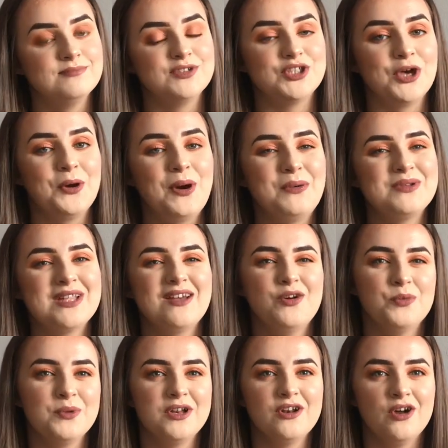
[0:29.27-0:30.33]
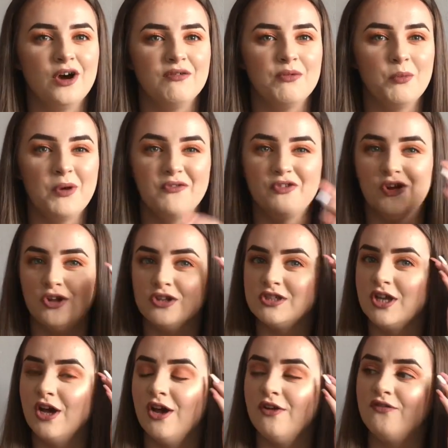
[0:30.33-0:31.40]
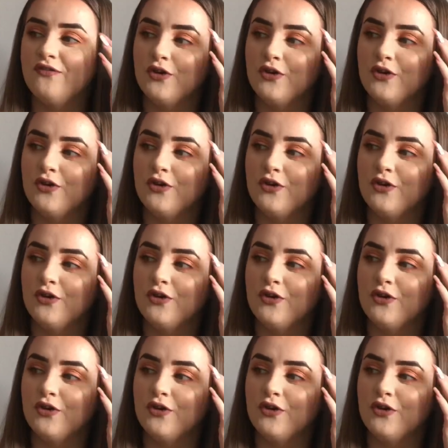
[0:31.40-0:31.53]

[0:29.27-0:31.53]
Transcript: so I was like um and ahhing whether or not to